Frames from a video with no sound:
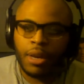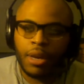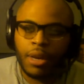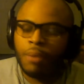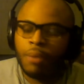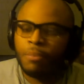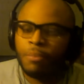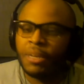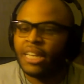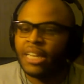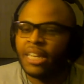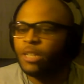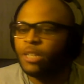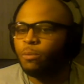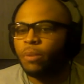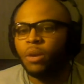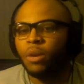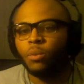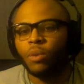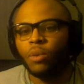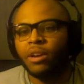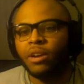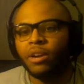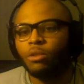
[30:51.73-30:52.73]
but let's be
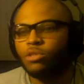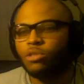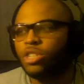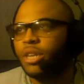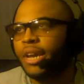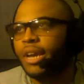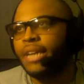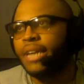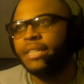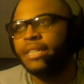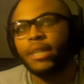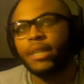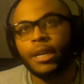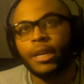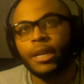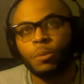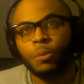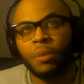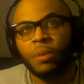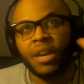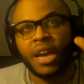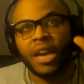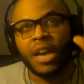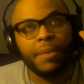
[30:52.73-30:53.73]
real, JC is
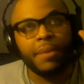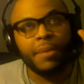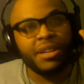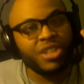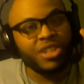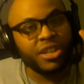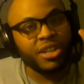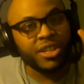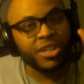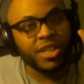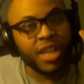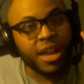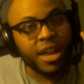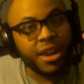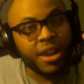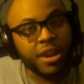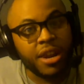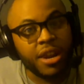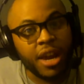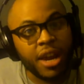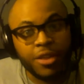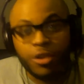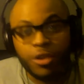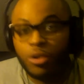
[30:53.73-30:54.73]
becoming just
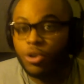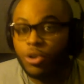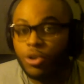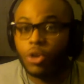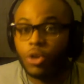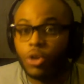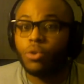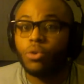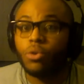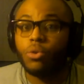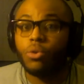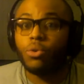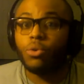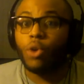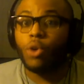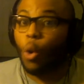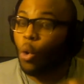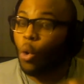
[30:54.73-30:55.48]
another dude